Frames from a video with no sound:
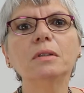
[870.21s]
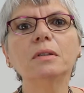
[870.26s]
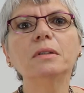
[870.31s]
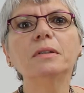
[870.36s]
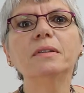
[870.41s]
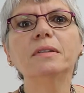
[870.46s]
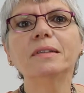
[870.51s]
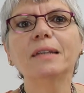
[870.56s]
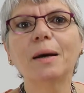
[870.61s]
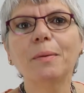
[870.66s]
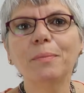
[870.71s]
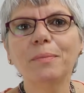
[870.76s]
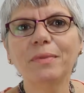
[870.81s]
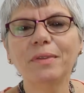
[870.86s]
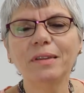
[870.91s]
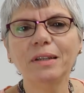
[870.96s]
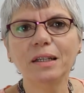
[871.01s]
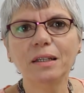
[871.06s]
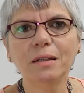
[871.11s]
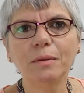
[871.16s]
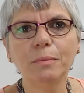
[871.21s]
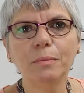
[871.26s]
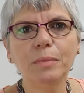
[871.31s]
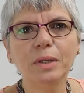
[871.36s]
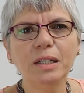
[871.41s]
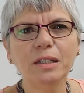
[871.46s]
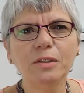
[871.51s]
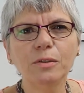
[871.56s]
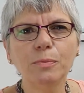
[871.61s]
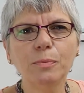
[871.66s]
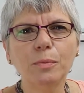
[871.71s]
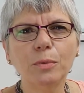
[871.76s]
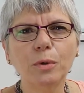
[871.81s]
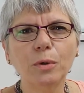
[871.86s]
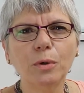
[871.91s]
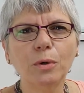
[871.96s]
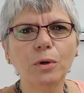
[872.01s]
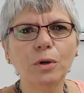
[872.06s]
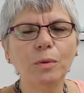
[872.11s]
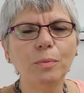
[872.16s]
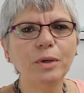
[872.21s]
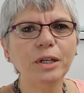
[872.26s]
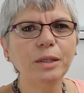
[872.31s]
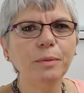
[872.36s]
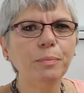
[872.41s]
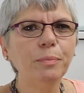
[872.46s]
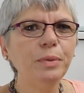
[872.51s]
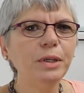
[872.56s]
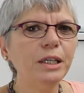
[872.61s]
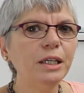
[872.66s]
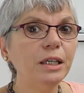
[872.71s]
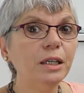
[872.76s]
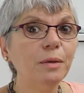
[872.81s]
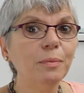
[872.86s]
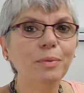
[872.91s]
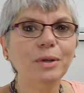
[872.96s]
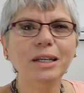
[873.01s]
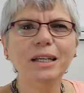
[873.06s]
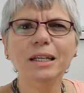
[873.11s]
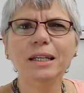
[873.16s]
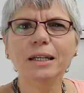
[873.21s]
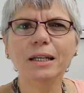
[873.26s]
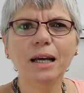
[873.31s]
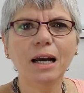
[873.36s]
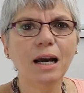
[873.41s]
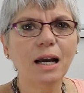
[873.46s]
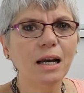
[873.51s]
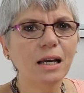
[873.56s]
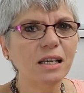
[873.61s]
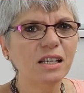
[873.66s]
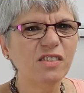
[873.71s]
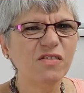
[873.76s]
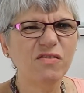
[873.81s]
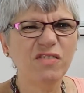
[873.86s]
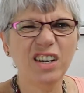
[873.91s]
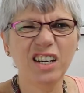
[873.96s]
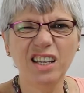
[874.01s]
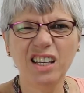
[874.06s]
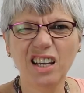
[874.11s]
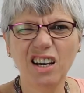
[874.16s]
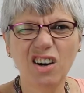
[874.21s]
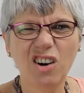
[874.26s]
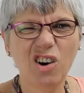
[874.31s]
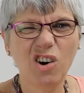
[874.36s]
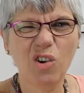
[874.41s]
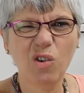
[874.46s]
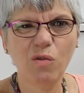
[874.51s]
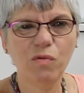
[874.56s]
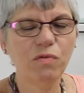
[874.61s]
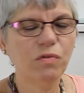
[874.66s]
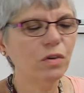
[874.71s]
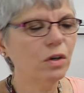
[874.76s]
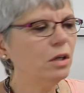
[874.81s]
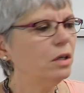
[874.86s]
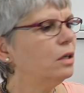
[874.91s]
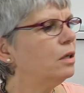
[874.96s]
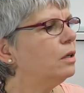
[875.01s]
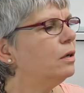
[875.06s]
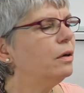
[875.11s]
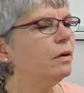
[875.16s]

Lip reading: something, very small, very big, very nice, very awful,